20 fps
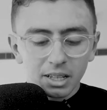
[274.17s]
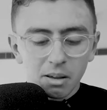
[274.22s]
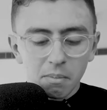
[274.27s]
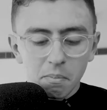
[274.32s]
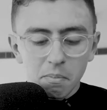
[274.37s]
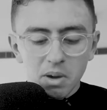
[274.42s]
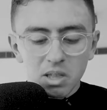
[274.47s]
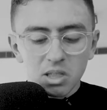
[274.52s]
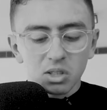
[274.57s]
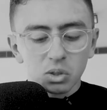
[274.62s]

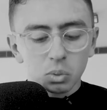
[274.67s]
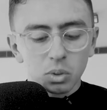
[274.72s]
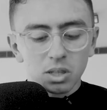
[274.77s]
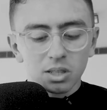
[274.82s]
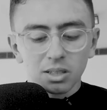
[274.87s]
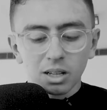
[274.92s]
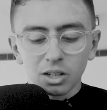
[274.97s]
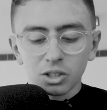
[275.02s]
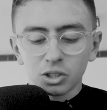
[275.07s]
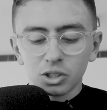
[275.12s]
Myths with
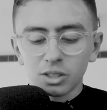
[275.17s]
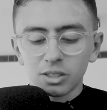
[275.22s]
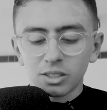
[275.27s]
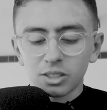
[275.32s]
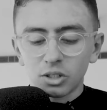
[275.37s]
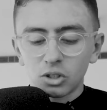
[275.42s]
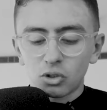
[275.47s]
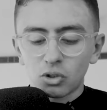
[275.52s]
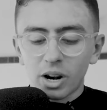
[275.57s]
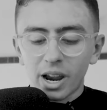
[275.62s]
dungeons
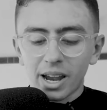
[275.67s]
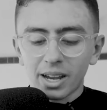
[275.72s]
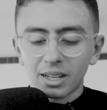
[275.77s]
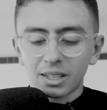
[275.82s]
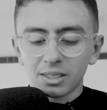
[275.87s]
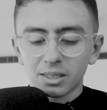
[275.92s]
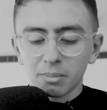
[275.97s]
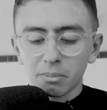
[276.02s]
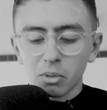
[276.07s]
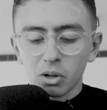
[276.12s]
and
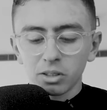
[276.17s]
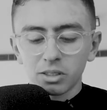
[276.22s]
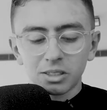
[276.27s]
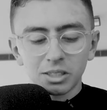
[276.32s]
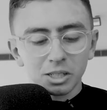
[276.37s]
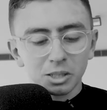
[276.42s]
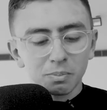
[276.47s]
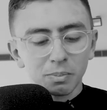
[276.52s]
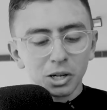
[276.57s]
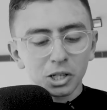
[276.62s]
dragons and
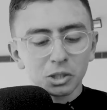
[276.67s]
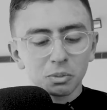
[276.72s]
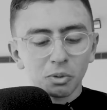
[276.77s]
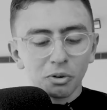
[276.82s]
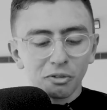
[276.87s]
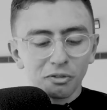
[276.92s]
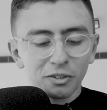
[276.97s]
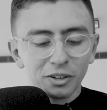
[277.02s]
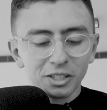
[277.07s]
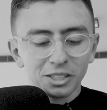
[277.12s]
monsters much more
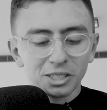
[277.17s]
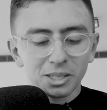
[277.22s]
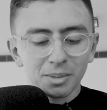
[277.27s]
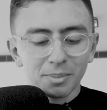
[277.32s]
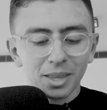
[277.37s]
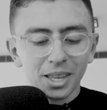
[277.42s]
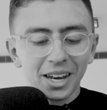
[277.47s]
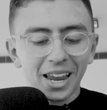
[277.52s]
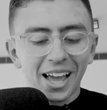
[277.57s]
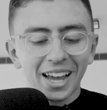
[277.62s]
fearsome
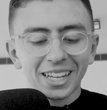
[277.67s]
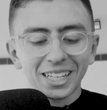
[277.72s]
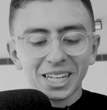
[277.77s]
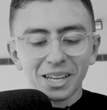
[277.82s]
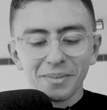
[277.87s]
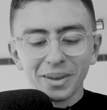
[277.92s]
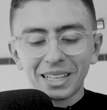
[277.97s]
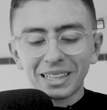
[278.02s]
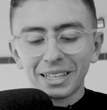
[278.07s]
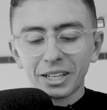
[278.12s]
than
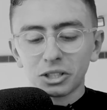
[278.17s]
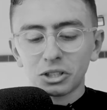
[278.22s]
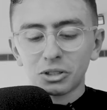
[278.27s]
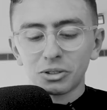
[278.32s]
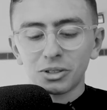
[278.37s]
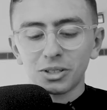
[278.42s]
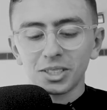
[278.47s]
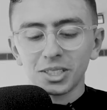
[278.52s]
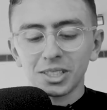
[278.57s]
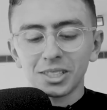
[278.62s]
academic
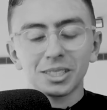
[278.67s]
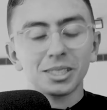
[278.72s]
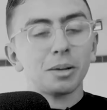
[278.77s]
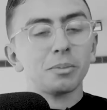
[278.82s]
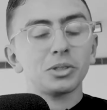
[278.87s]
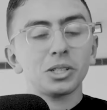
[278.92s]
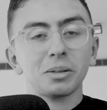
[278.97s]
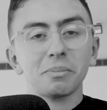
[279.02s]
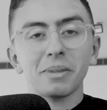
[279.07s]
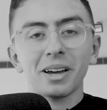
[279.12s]
lecturers and
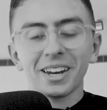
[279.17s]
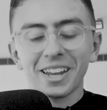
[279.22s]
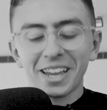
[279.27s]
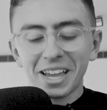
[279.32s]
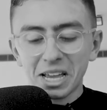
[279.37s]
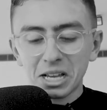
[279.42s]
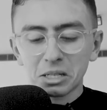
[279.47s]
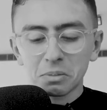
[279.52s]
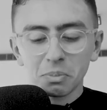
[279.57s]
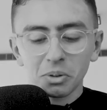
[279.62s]
subject matter
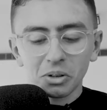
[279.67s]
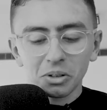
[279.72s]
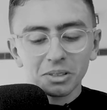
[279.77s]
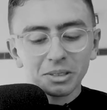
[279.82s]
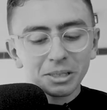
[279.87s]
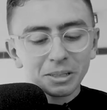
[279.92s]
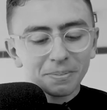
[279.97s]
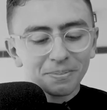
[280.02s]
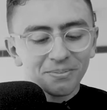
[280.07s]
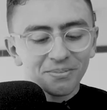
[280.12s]

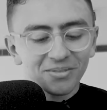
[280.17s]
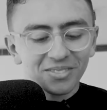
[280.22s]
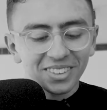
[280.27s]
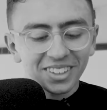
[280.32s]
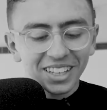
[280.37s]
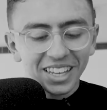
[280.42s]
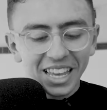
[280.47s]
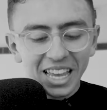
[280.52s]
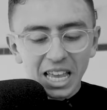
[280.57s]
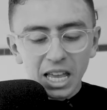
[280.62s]
experts.
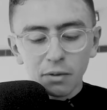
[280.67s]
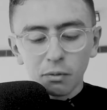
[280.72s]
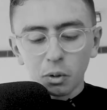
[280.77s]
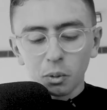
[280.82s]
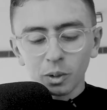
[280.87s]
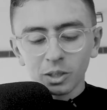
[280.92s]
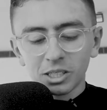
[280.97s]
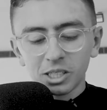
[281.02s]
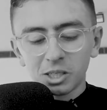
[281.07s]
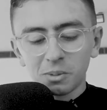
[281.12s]
If we
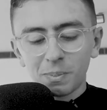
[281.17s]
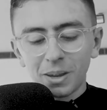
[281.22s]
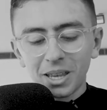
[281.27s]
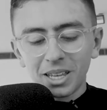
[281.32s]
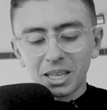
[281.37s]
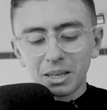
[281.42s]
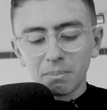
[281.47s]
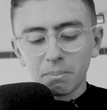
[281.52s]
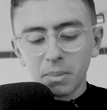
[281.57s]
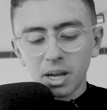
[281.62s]
want to speak
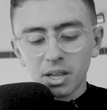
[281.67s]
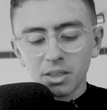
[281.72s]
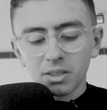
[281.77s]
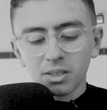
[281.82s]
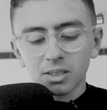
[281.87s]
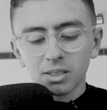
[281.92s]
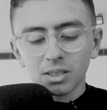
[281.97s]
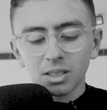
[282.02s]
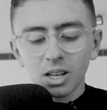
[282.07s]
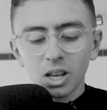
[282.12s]
in
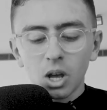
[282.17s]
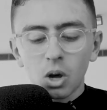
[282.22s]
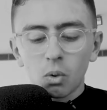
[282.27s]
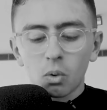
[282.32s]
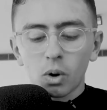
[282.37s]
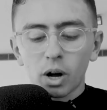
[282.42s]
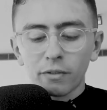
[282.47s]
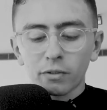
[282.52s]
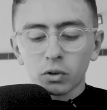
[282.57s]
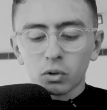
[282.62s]
myths,
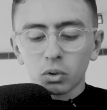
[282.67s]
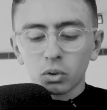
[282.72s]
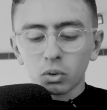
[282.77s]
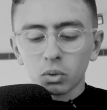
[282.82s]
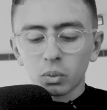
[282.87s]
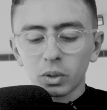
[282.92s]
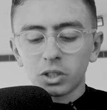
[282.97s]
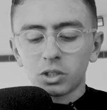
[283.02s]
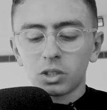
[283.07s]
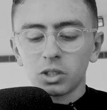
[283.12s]
we'll have cruel
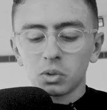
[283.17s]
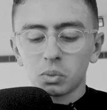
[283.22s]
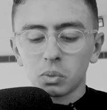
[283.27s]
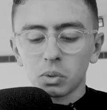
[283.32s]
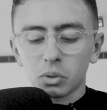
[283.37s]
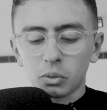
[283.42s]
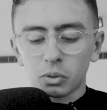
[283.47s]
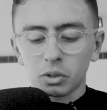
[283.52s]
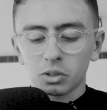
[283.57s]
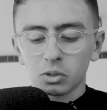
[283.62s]
witches
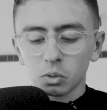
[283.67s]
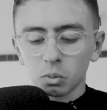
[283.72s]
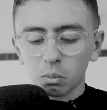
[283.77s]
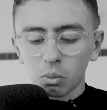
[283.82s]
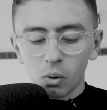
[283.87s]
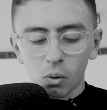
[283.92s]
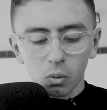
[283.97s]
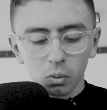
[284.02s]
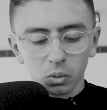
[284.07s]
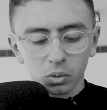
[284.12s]
with crystal
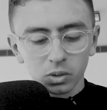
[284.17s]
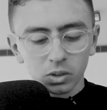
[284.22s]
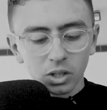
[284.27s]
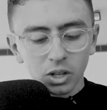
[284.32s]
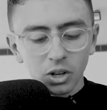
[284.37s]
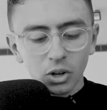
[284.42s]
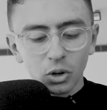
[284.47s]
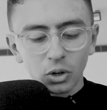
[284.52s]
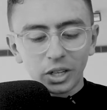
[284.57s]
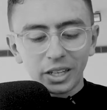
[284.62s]
balls
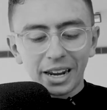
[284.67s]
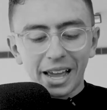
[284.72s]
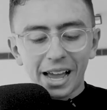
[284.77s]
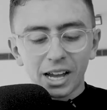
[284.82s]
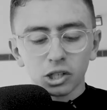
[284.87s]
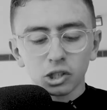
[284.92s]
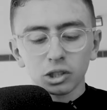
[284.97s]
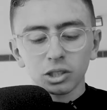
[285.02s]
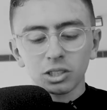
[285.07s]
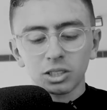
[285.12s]
who can
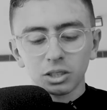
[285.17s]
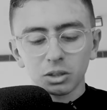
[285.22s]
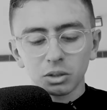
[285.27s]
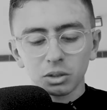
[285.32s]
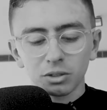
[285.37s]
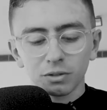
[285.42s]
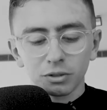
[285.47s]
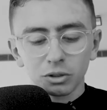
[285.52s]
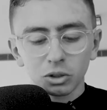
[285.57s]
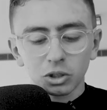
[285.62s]
actually tell the
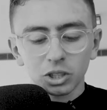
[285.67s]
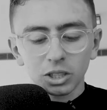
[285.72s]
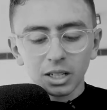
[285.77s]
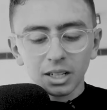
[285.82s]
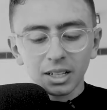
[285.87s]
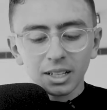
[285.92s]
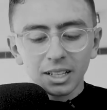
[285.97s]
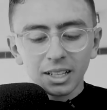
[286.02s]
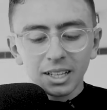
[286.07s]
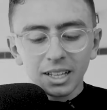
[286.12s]
future,
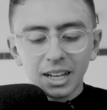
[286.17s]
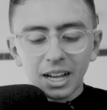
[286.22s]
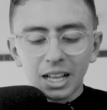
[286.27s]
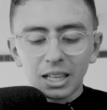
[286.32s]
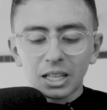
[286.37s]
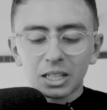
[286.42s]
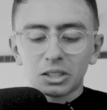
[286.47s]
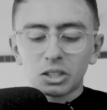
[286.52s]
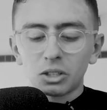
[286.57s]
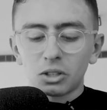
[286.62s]

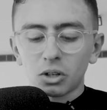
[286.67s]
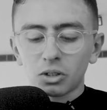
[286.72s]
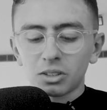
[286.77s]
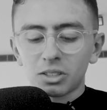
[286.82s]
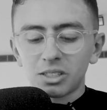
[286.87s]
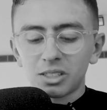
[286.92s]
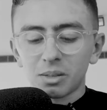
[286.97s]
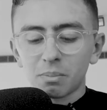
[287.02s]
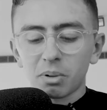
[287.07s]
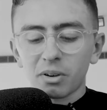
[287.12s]
unlike the
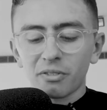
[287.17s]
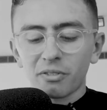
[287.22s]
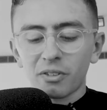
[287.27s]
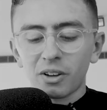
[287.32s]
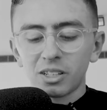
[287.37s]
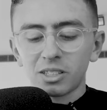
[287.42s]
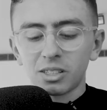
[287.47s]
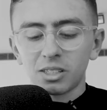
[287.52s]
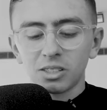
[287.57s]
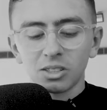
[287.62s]
doctors and
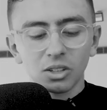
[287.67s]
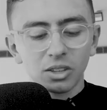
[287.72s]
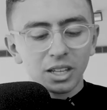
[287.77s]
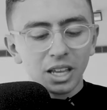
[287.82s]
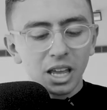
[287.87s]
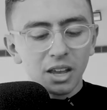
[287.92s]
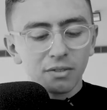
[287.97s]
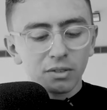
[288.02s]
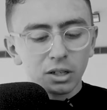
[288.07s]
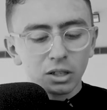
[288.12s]
professors on the
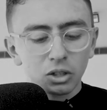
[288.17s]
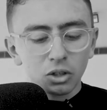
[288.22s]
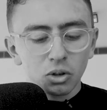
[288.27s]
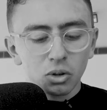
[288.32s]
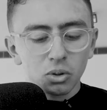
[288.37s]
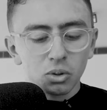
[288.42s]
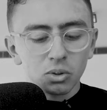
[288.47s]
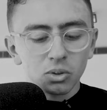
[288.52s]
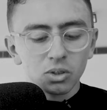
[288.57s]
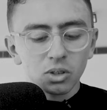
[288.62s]
evening
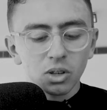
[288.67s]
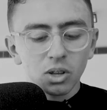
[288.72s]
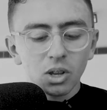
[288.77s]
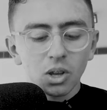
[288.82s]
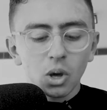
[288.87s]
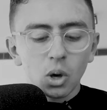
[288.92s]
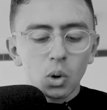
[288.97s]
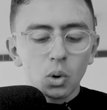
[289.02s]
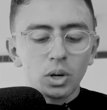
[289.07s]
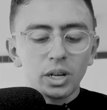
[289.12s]
news
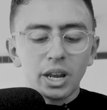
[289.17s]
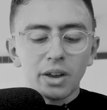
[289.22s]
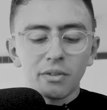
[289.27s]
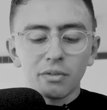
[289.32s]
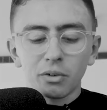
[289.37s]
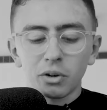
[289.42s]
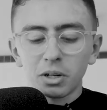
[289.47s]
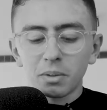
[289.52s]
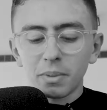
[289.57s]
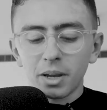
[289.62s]
who'd
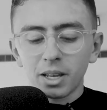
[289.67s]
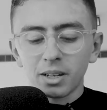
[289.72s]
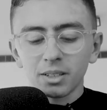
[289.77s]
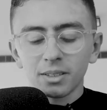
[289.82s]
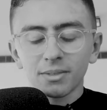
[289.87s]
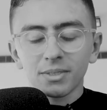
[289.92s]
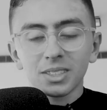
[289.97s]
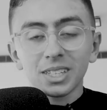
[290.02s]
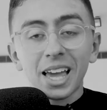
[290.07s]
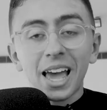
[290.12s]
never admit
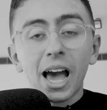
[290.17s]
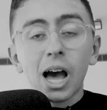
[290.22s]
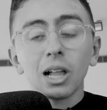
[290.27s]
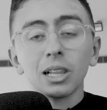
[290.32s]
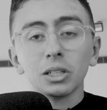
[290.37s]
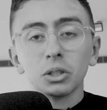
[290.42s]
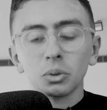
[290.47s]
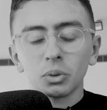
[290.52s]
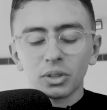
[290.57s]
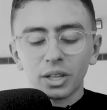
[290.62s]
to how
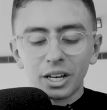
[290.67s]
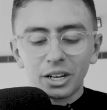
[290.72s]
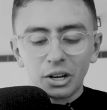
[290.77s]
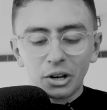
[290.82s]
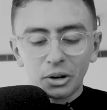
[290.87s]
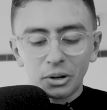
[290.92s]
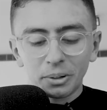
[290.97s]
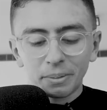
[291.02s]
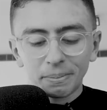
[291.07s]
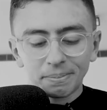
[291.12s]
little they
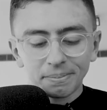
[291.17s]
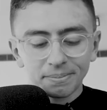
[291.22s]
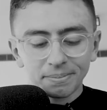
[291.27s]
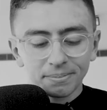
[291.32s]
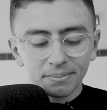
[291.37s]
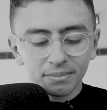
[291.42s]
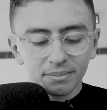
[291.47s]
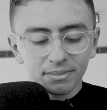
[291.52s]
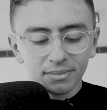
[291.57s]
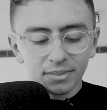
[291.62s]
know.
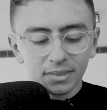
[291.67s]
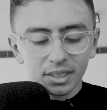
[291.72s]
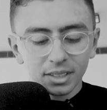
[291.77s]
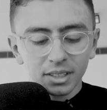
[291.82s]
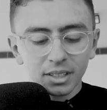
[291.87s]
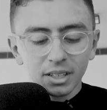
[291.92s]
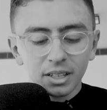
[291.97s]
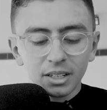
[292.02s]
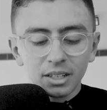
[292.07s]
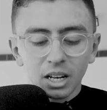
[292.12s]

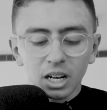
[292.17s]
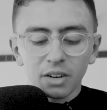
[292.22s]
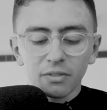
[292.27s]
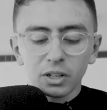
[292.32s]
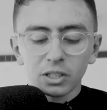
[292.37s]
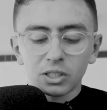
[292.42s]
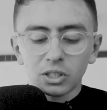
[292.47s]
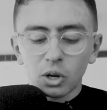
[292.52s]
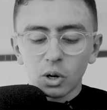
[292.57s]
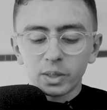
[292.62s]
None of
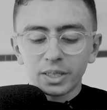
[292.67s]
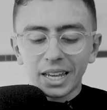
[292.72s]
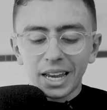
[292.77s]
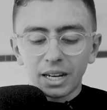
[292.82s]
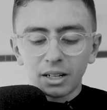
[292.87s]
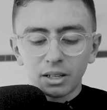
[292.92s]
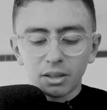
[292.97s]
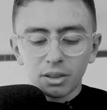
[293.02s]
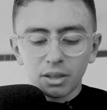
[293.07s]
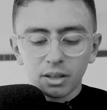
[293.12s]
us knows
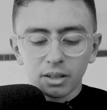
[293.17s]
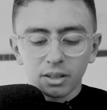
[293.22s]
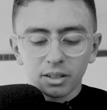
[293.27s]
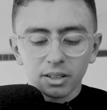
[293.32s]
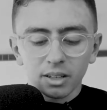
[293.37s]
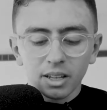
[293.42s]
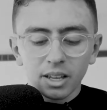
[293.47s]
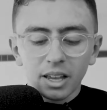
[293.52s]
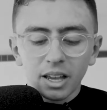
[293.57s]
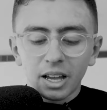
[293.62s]
anything,
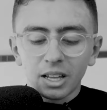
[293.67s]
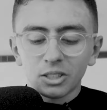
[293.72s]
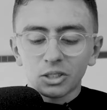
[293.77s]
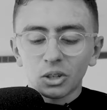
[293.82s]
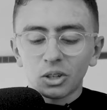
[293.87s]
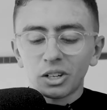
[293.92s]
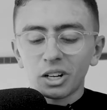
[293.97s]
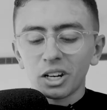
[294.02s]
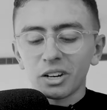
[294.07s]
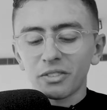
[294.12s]
and so
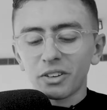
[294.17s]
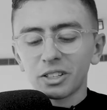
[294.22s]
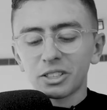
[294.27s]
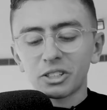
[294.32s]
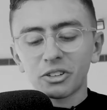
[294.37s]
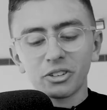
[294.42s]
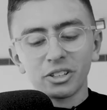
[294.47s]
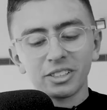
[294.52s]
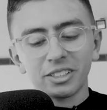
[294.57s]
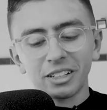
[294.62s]
none of us
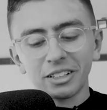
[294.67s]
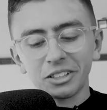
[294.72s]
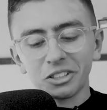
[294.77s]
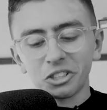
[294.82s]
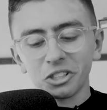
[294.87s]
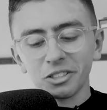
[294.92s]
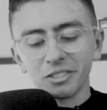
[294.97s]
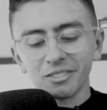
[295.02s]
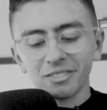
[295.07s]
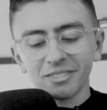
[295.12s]
are
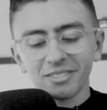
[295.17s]
intelligent.